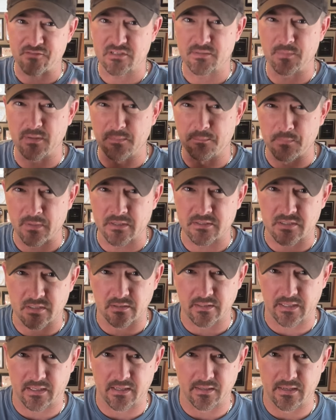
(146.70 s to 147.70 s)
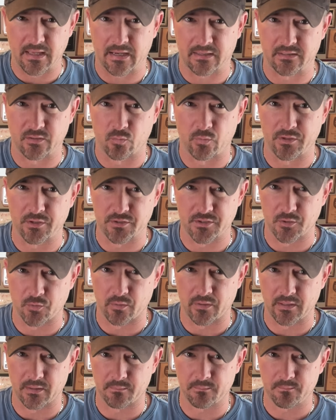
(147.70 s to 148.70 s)
to be mentally connected when you're
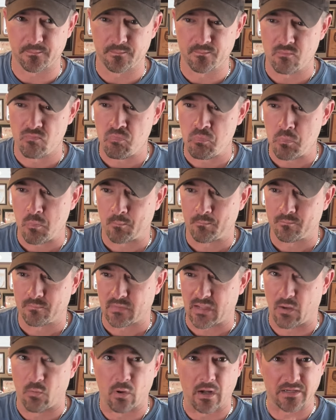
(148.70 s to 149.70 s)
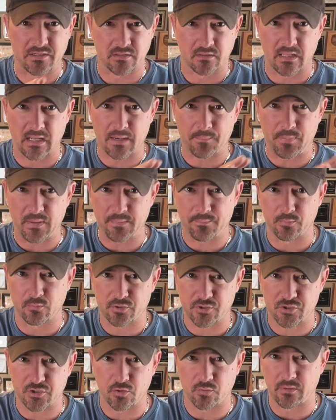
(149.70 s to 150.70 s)
doing it. I watch a lot of people
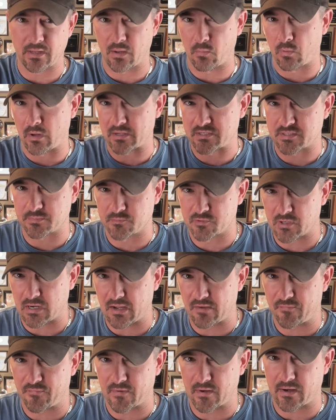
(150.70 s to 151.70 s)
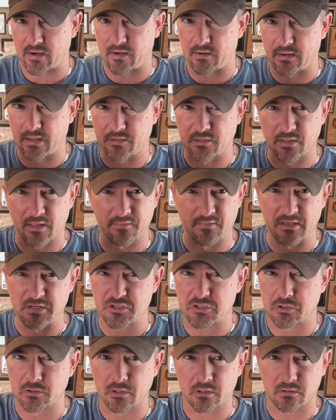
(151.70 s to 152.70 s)
shoot, I watch them dry fire, and they
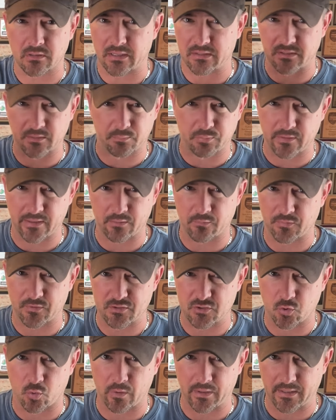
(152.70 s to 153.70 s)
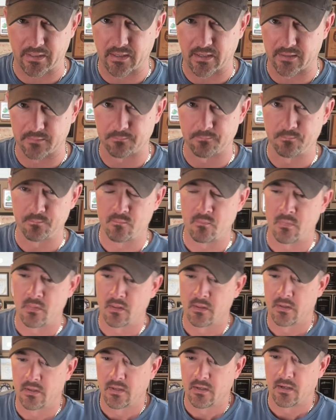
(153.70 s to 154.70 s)
just look like they're playing with a toy
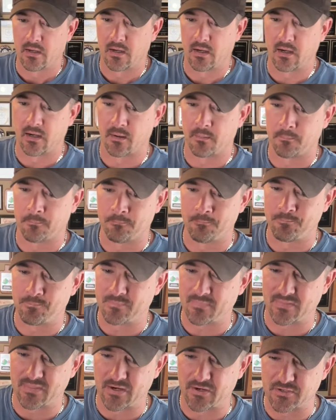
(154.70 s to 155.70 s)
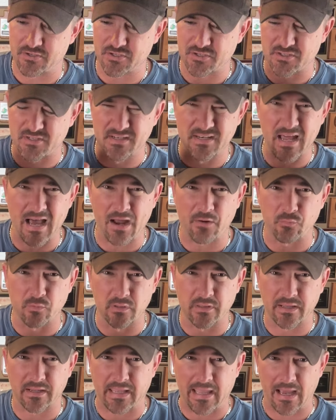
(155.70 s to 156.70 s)
gun. They're just not
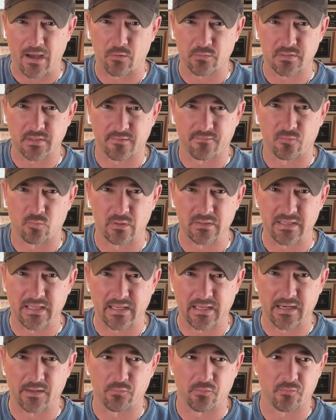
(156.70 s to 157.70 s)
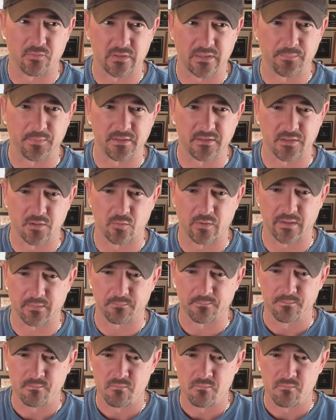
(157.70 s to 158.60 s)
really accounting for what that gun would really be doing.